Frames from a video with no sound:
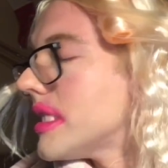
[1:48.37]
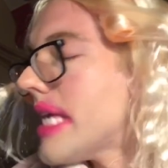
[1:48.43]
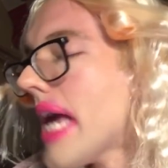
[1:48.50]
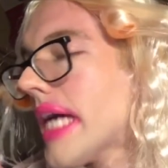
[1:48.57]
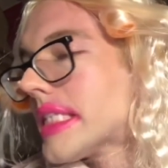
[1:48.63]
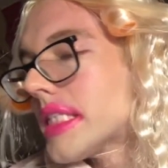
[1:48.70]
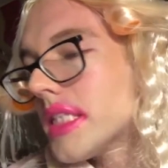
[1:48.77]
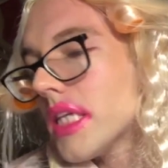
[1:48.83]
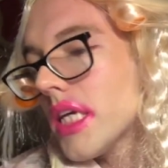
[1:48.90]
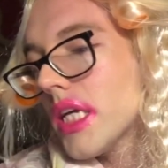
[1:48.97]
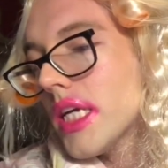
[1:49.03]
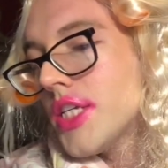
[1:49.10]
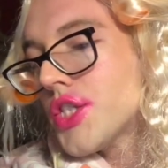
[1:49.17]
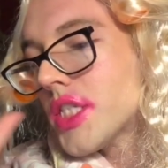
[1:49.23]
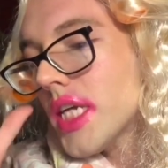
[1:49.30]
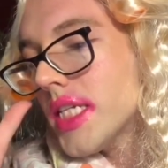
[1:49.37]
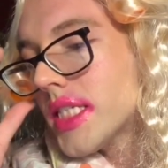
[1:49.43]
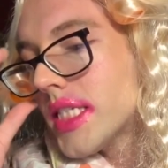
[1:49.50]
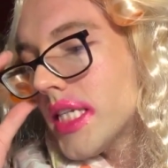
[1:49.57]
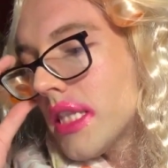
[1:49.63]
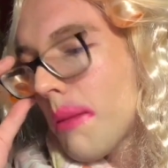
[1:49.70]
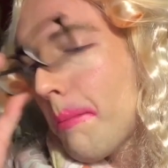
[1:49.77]
Yeah,
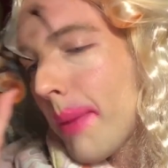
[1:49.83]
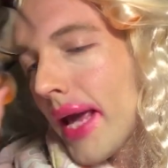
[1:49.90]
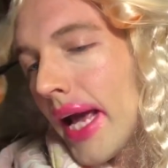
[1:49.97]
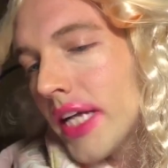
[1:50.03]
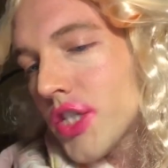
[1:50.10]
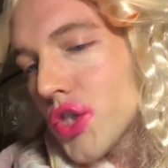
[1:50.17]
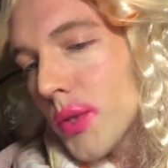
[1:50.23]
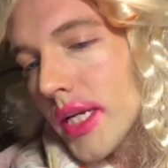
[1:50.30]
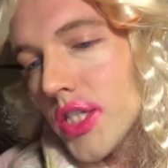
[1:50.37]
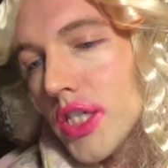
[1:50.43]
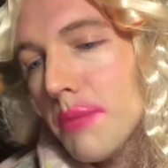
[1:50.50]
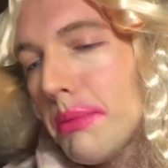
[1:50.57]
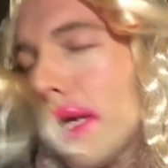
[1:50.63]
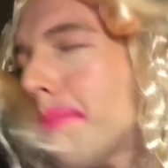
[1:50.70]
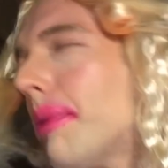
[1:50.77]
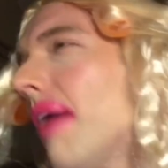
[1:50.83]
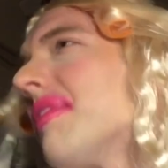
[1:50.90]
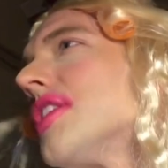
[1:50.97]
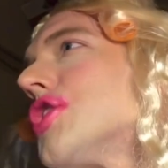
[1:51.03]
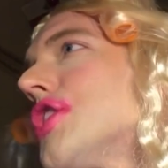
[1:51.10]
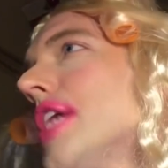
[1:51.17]
it's in the pantry. It should be above the